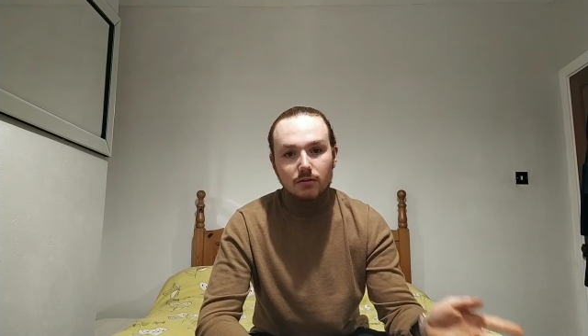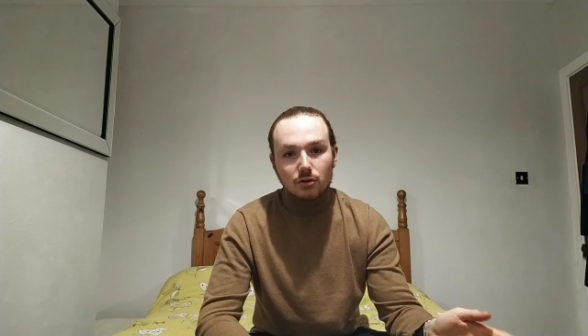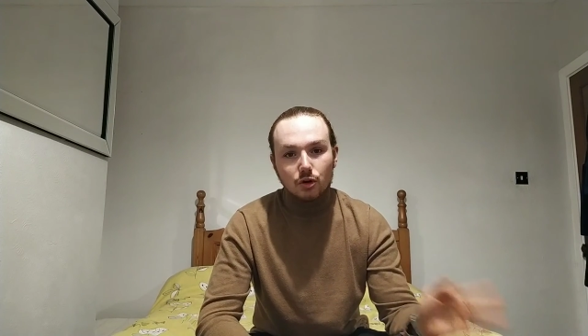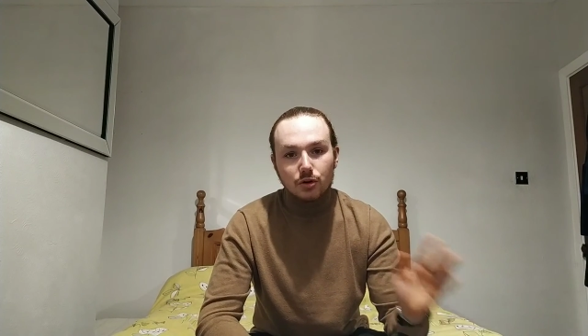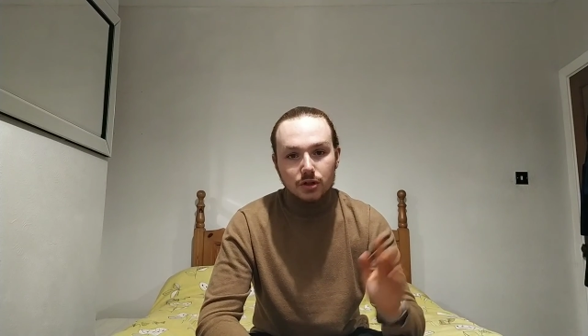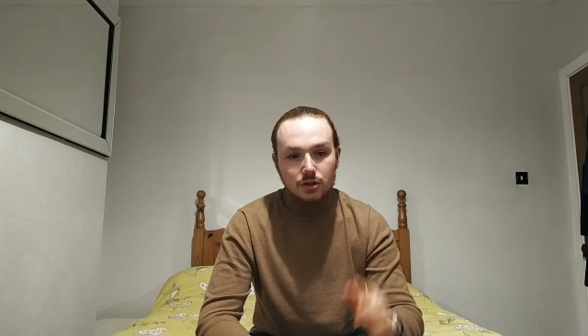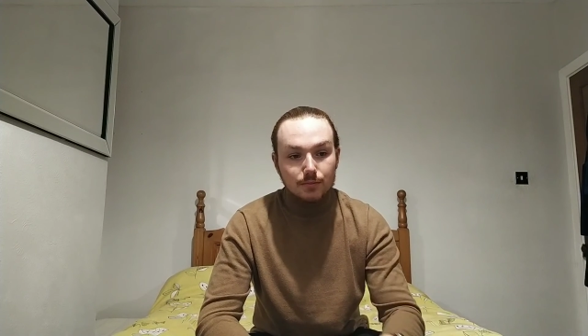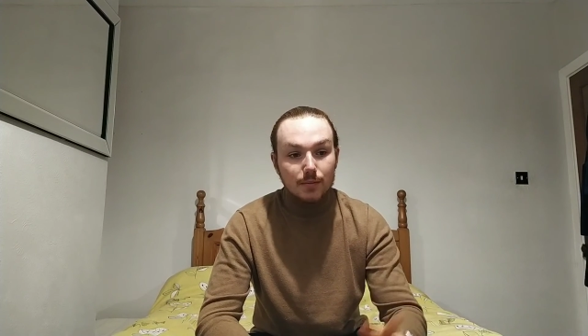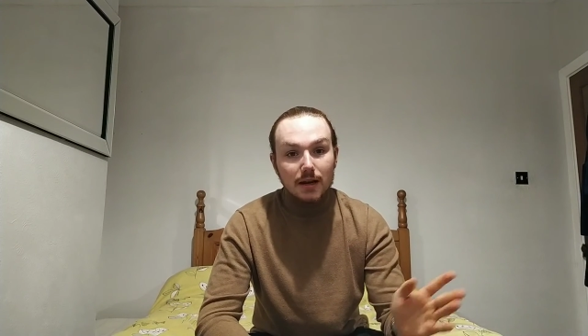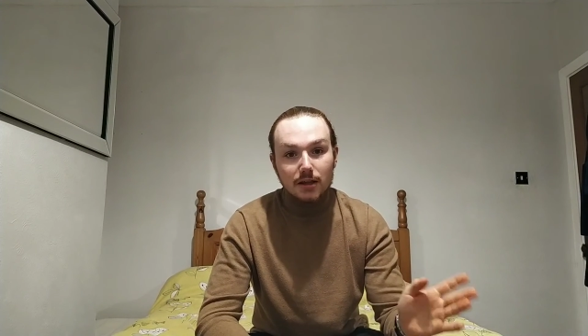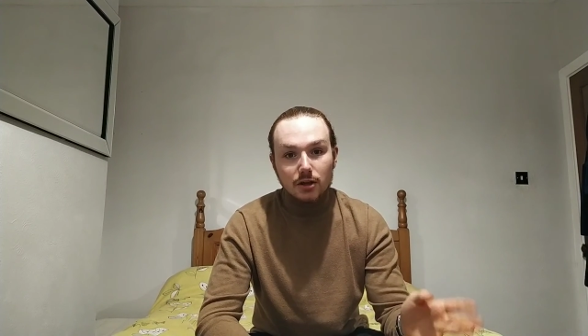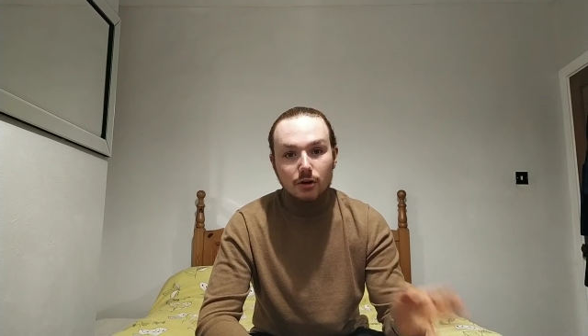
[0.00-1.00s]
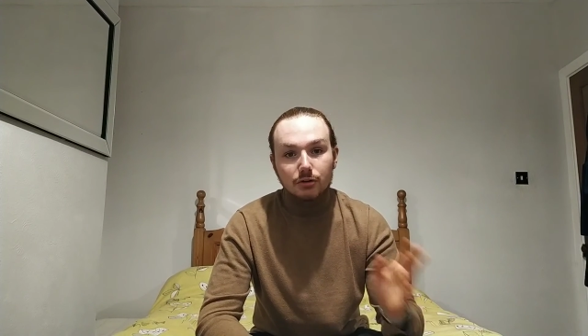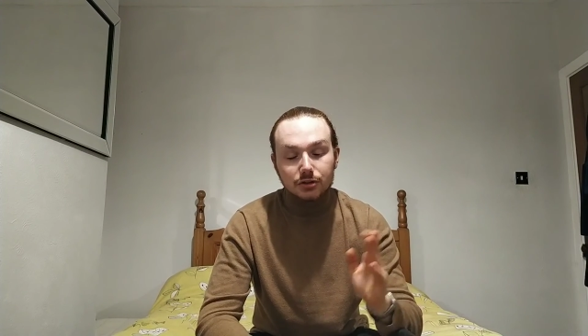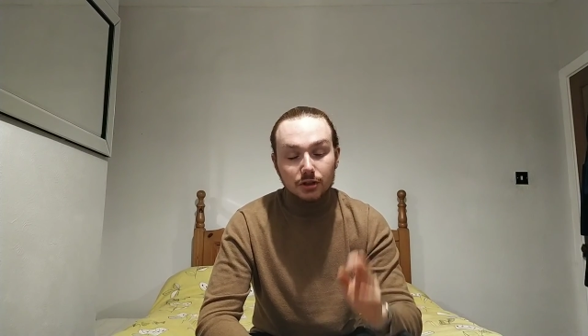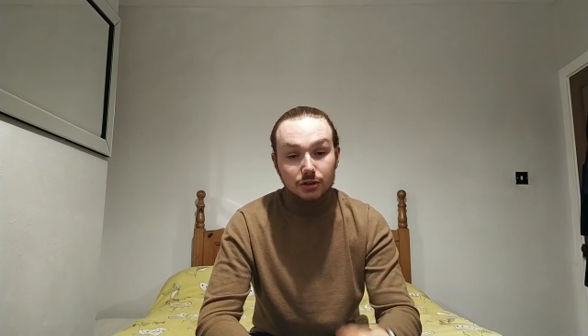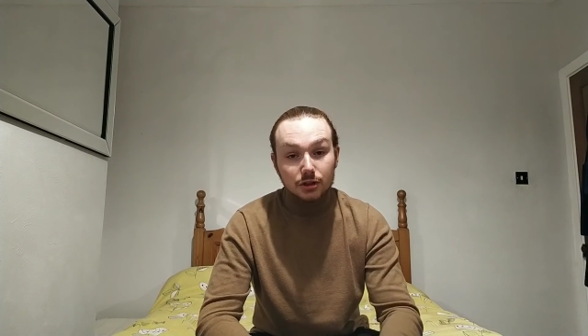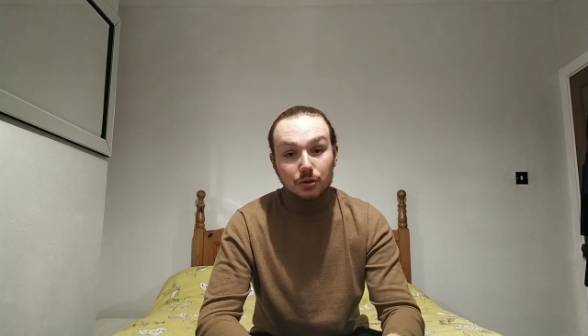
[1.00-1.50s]
talking to many girls
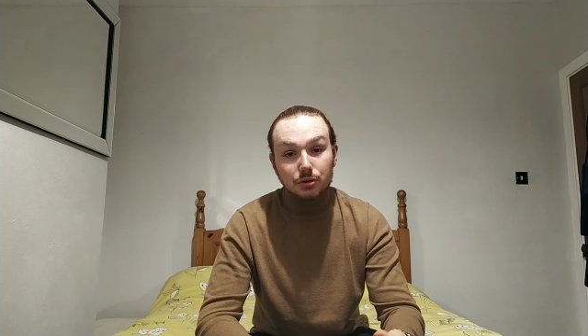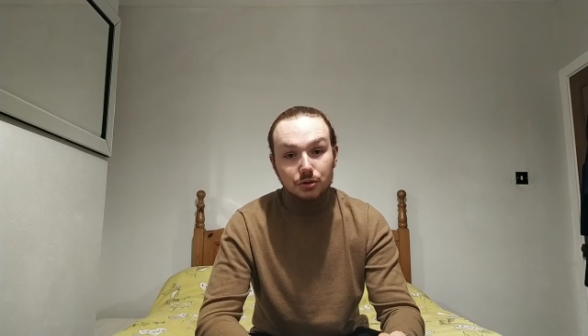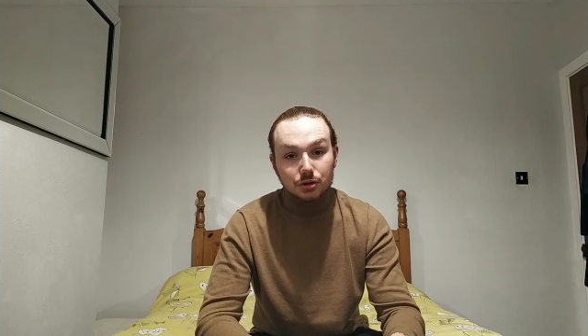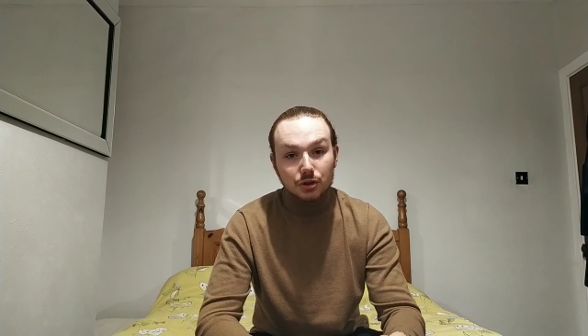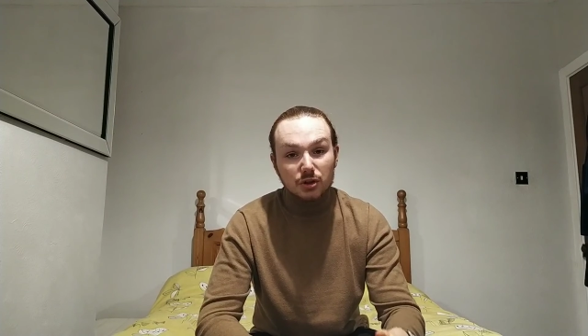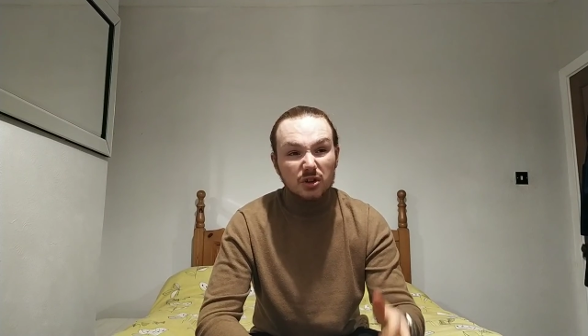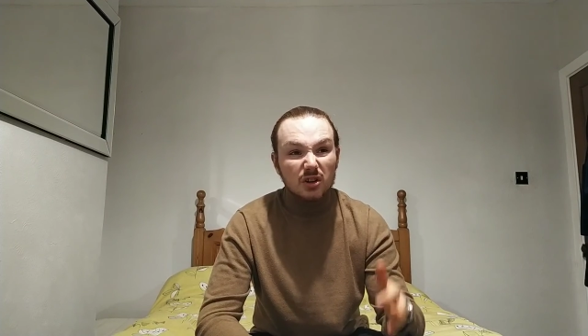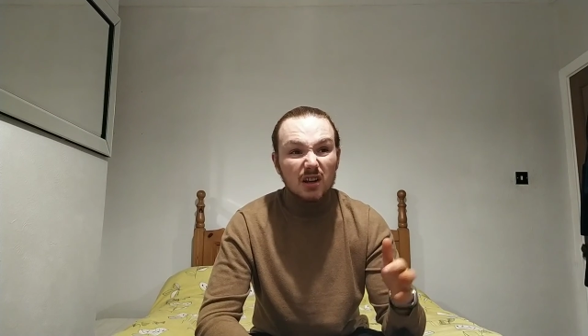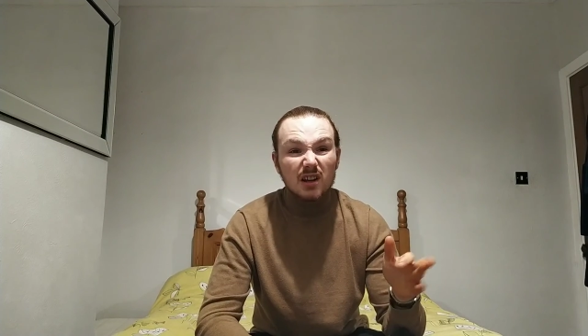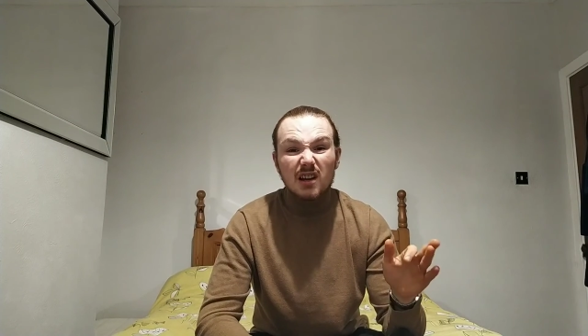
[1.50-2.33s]
in a social circle,